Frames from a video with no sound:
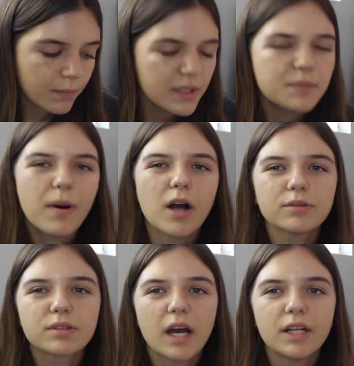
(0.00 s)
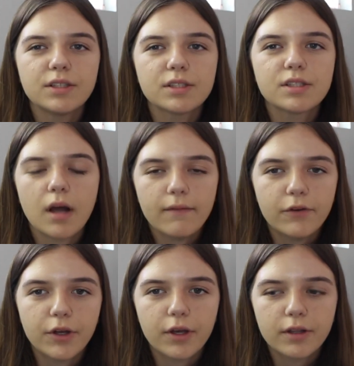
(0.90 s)
This box was kind of just not
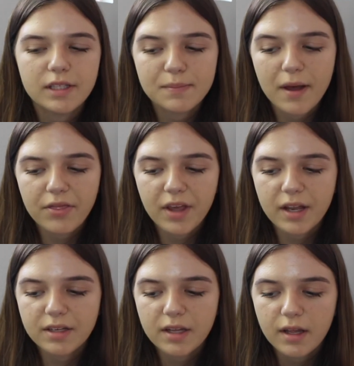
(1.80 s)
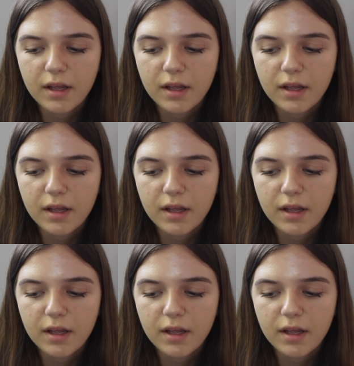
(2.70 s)
very good this month, and